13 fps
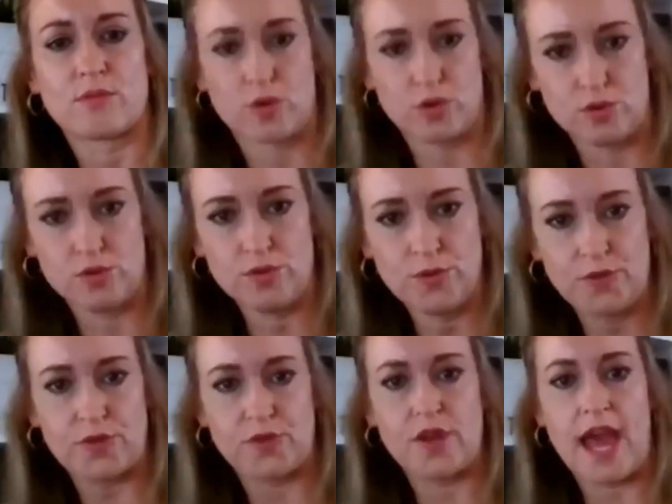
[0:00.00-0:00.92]
rules
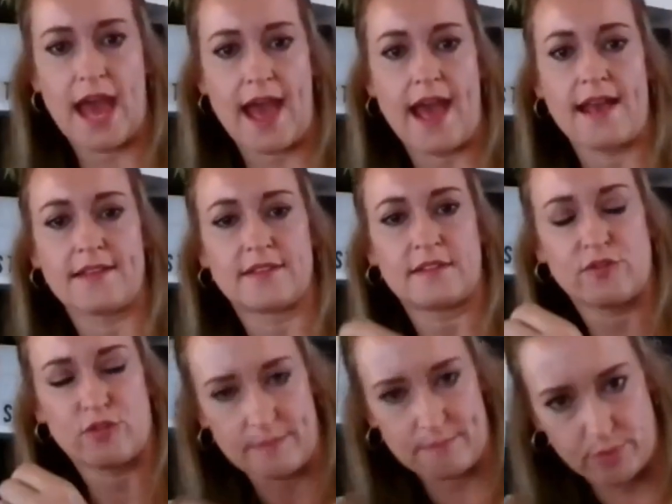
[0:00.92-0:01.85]
as
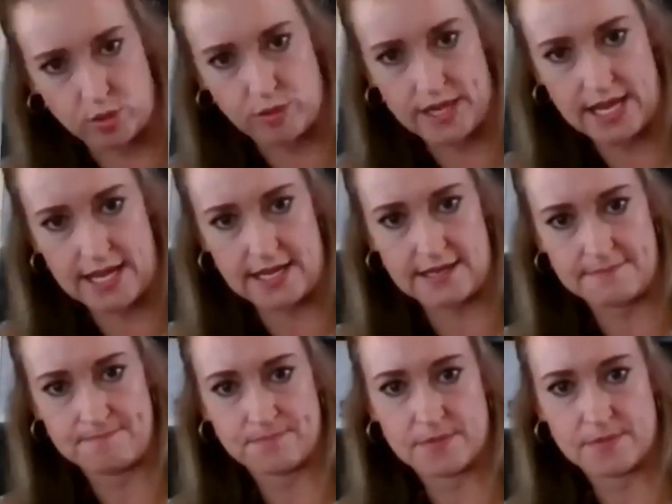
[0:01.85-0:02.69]
for an employee,